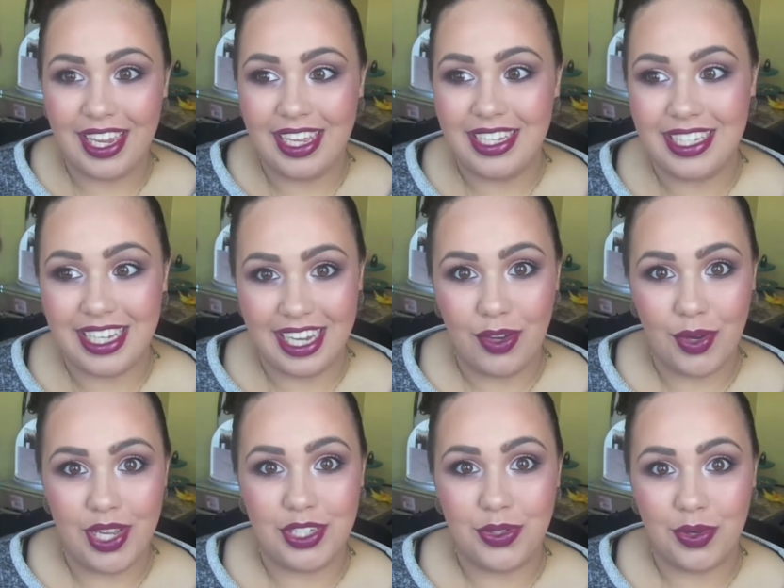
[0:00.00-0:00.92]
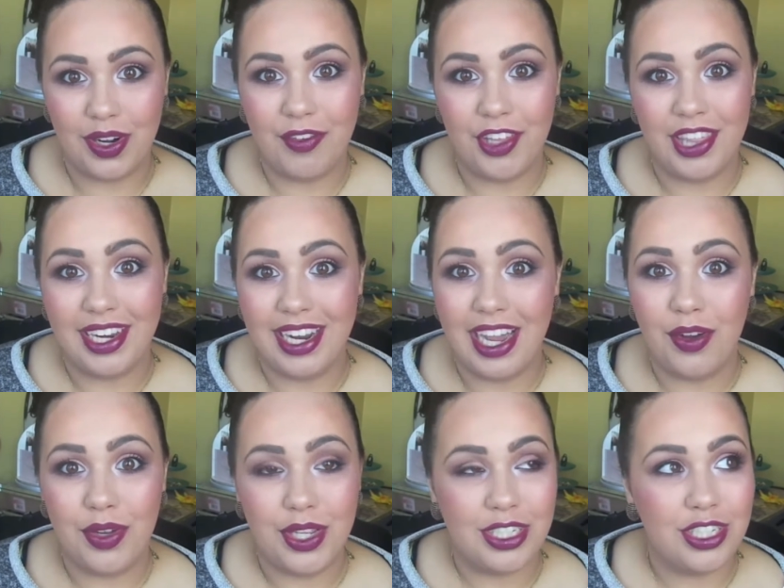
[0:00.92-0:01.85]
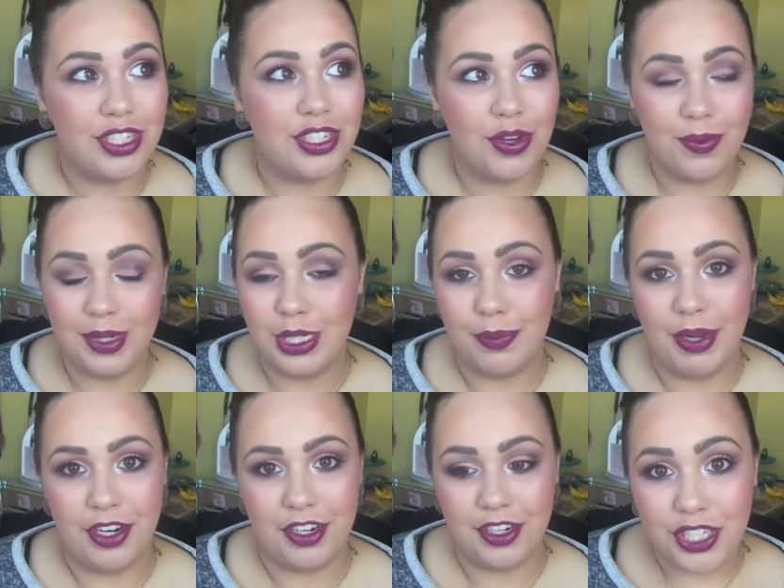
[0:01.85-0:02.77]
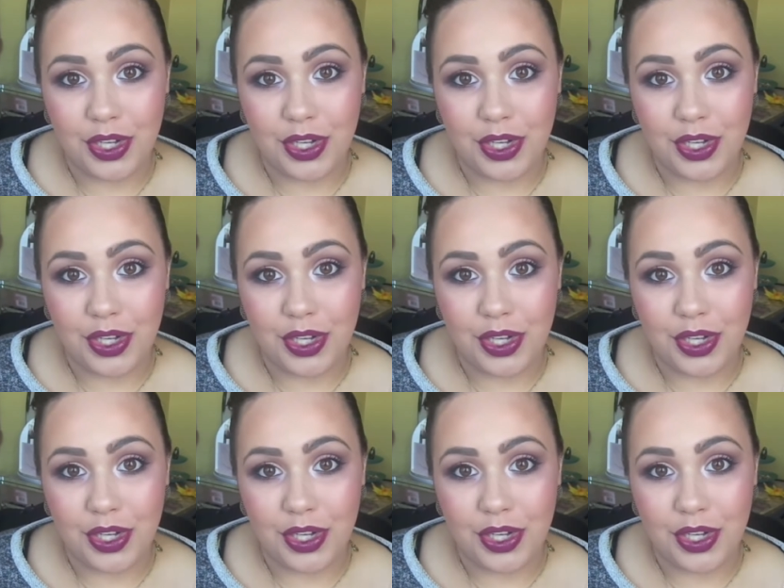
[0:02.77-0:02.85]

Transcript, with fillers: and seeing how I store everything now it's so much better